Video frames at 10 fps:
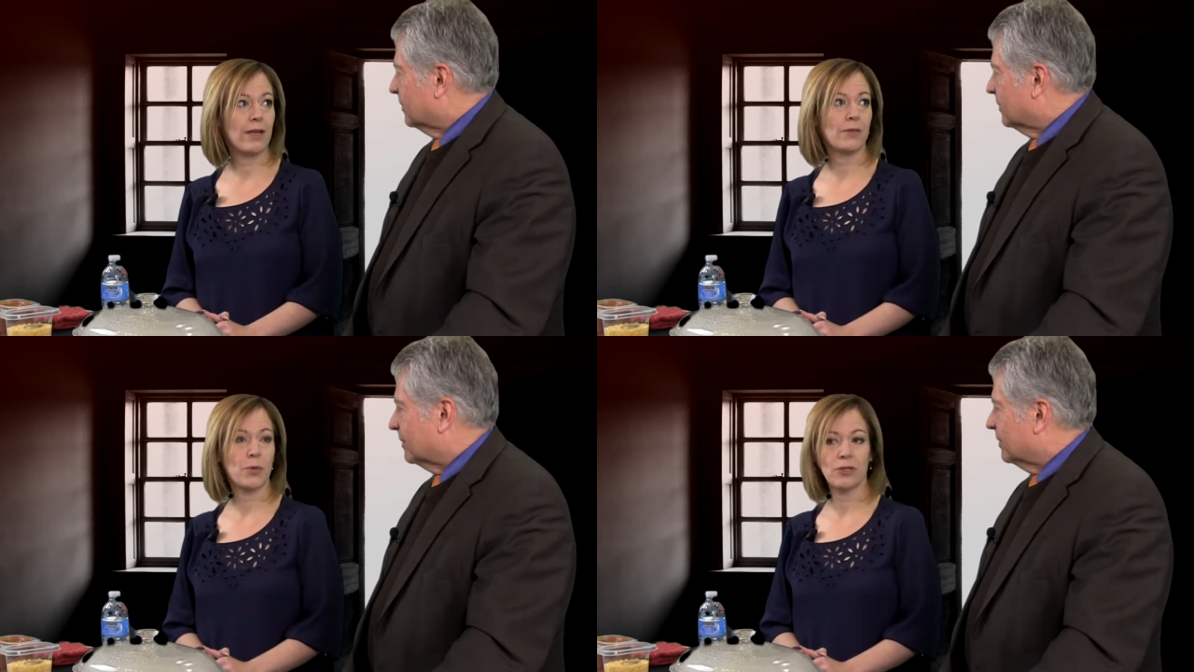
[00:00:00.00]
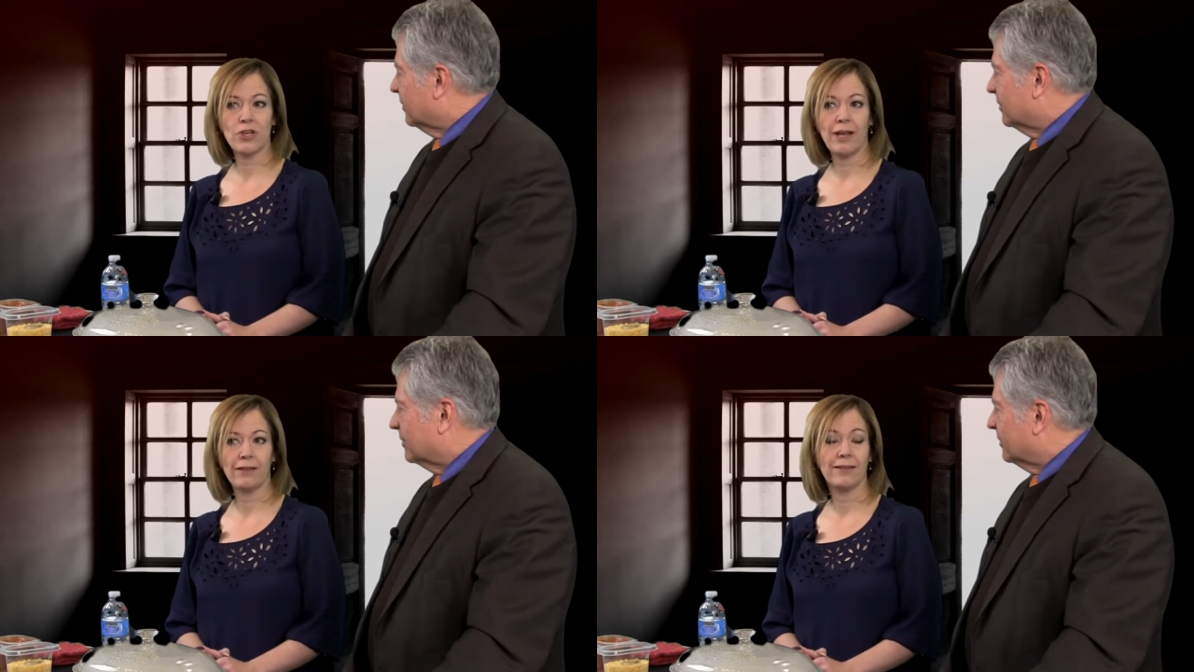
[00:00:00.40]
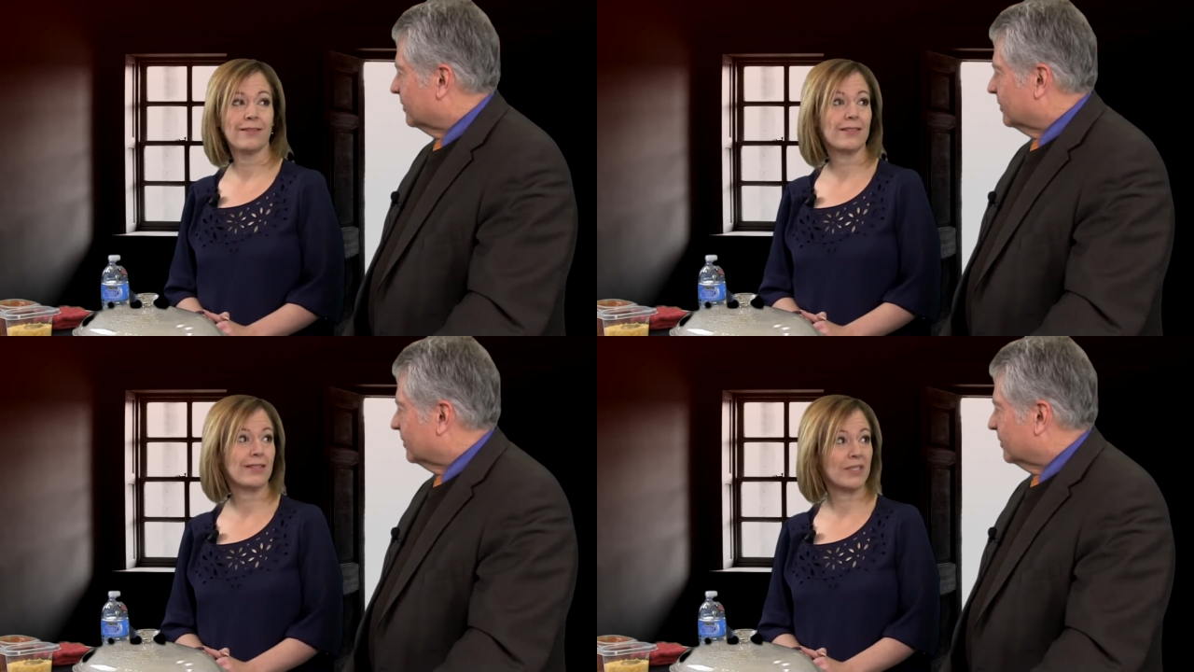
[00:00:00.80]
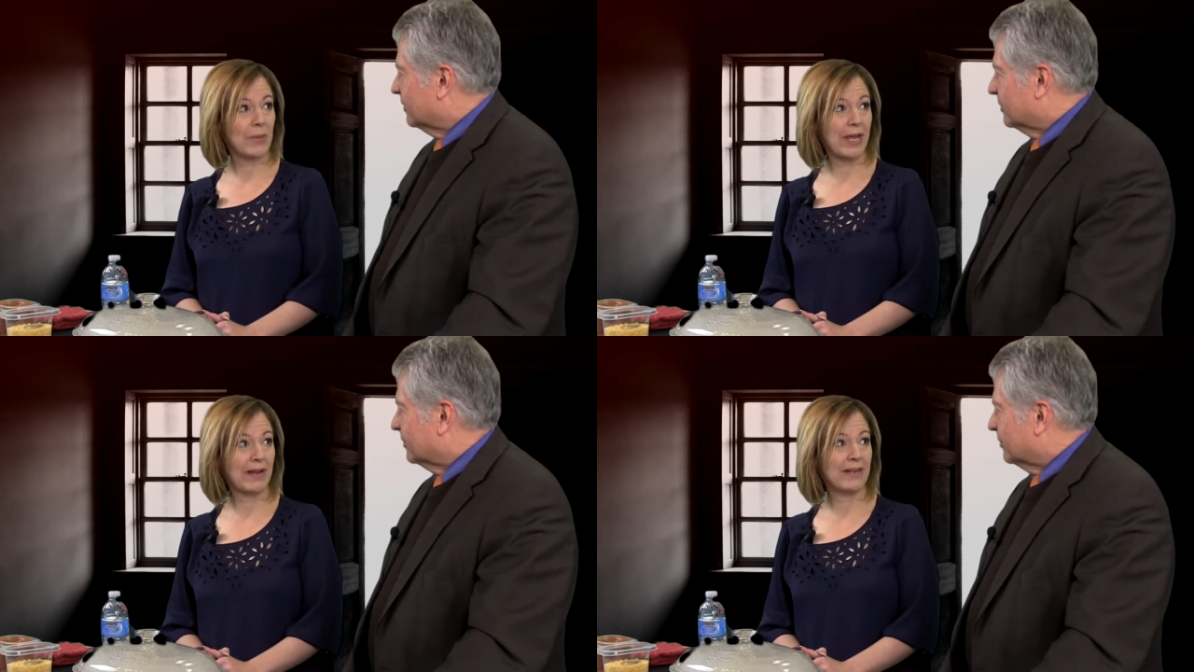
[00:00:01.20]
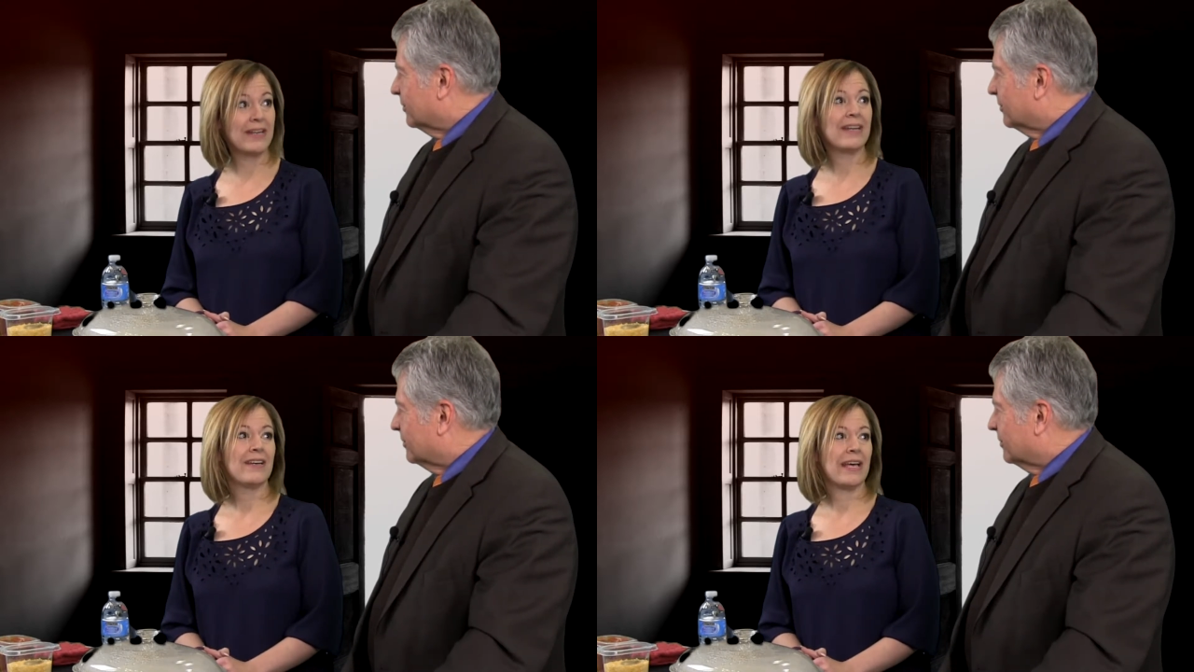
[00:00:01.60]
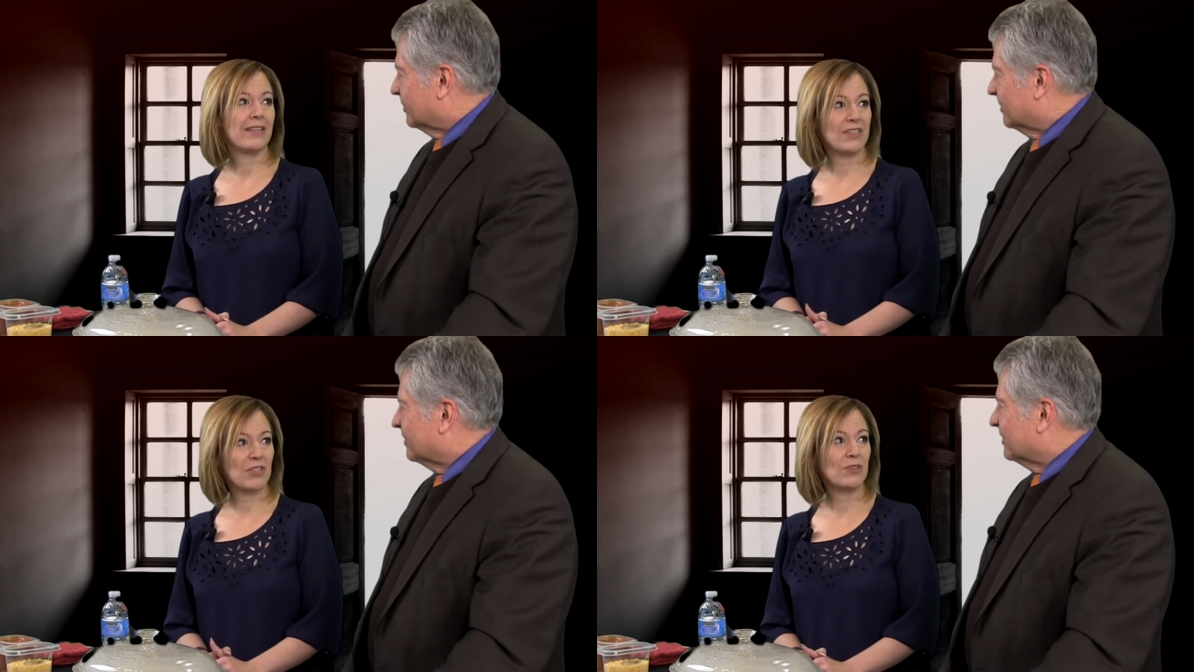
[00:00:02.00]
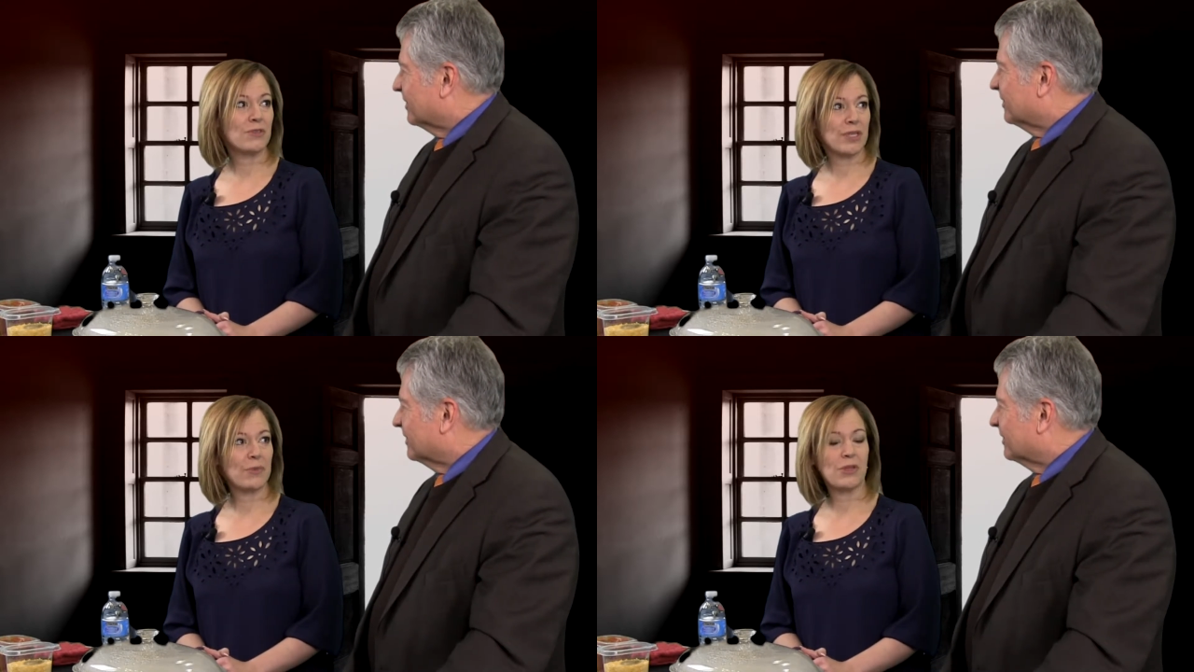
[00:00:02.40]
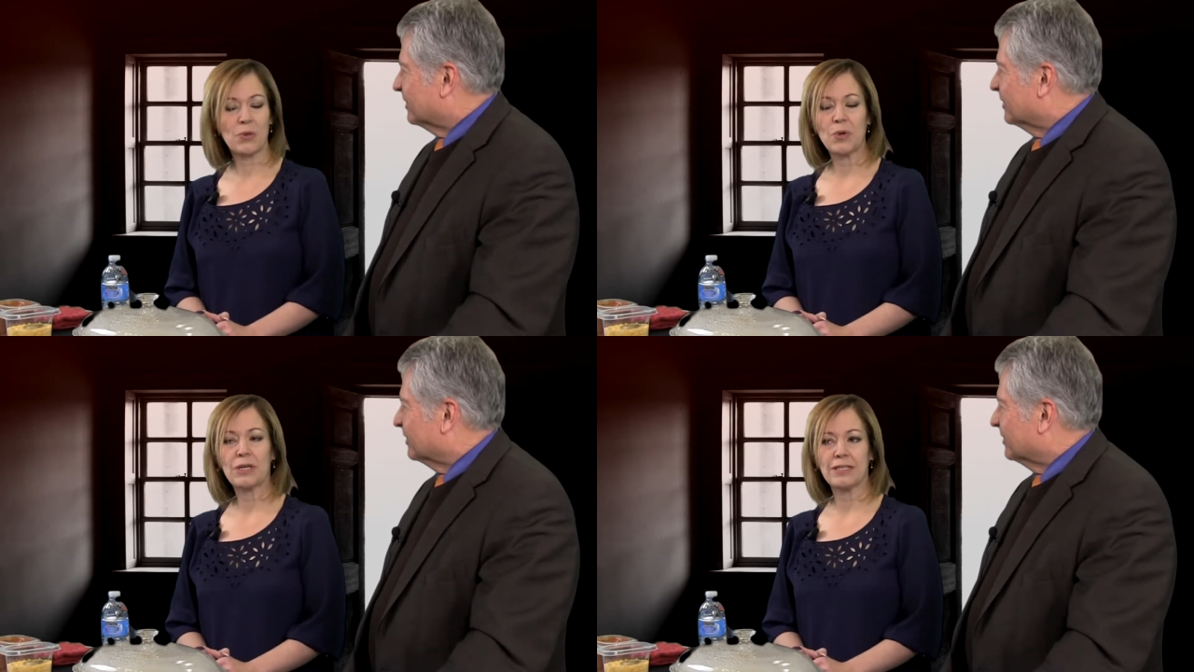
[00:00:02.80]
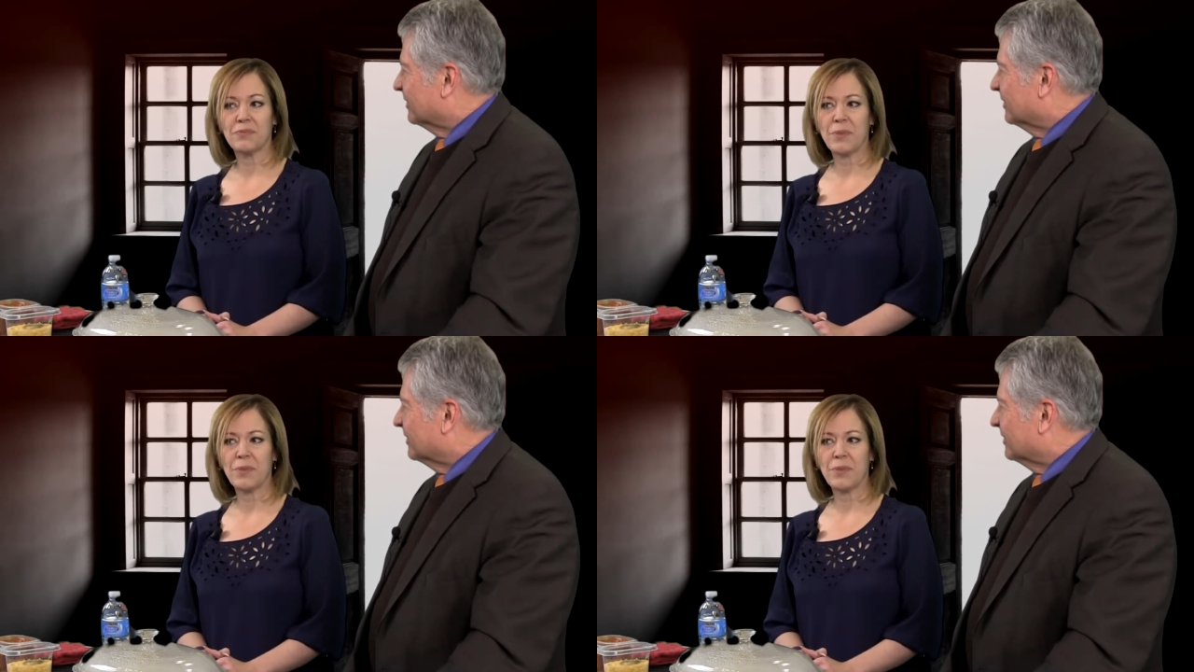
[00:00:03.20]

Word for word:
Speaker 1: and the Marshall Islands and Spain, and they still do some of their work in